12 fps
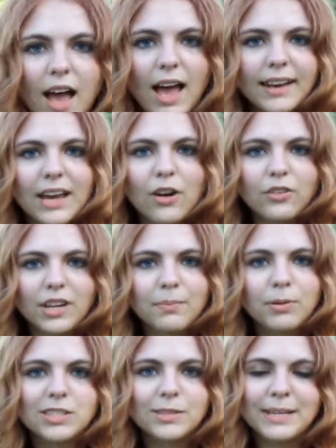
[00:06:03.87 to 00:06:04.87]
And how could I
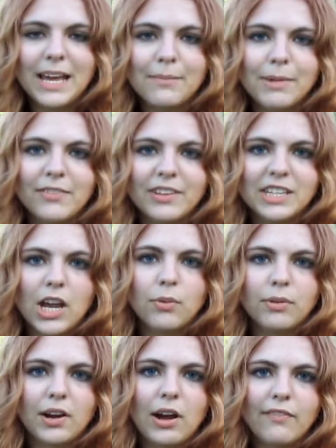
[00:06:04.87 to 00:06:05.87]
possibly end my video
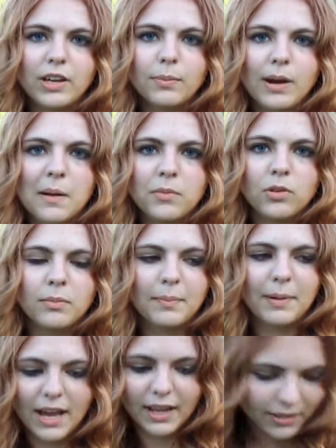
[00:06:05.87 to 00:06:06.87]
without having a bramble on my
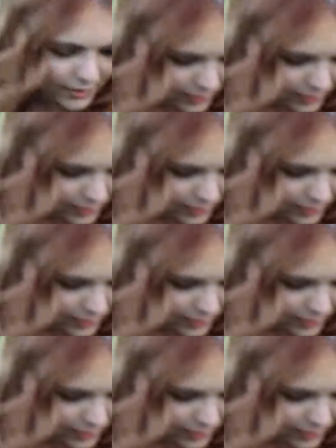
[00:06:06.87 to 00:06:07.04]
back?